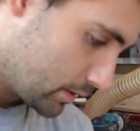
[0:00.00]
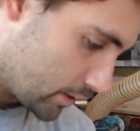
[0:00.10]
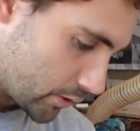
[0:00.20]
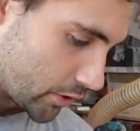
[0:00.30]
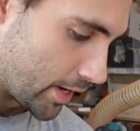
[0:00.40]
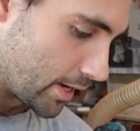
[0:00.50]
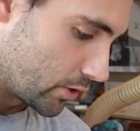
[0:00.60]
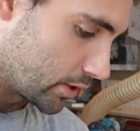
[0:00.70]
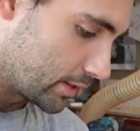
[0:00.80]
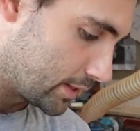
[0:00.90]
So yeah, you
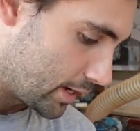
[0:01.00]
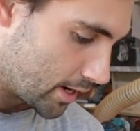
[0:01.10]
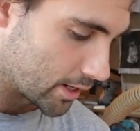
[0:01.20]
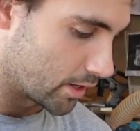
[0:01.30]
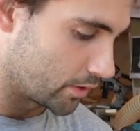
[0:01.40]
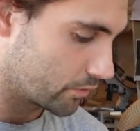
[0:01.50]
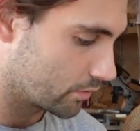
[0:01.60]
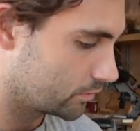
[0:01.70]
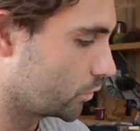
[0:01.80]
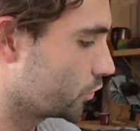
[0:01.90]
can see I kind of
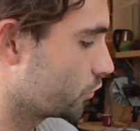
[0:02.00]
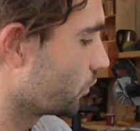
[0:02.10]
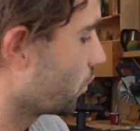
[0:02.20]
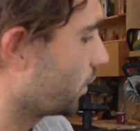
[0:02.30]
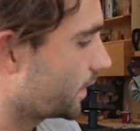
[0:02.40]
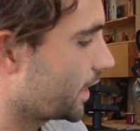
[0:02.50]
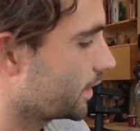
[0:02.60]
was drawing